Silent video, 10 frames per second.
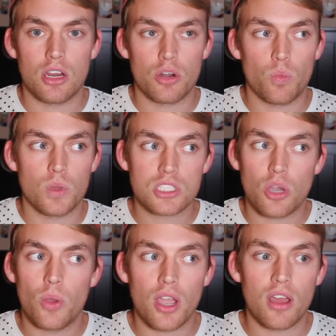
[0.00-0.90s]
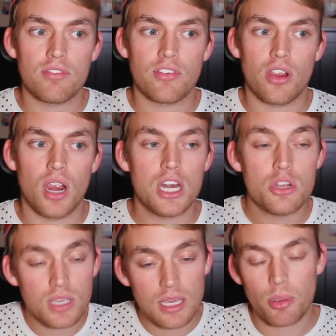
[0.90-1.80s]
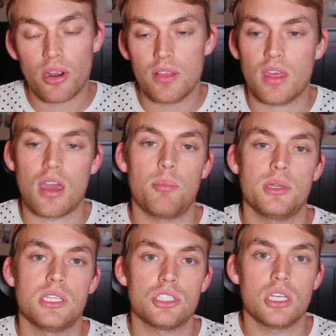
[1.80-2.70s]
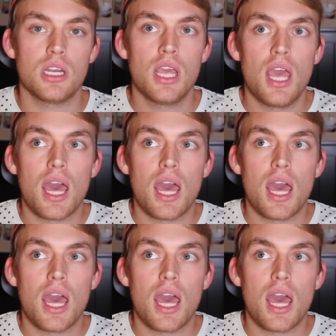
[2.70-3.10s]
or what's going on for her, and you keep her in the competition.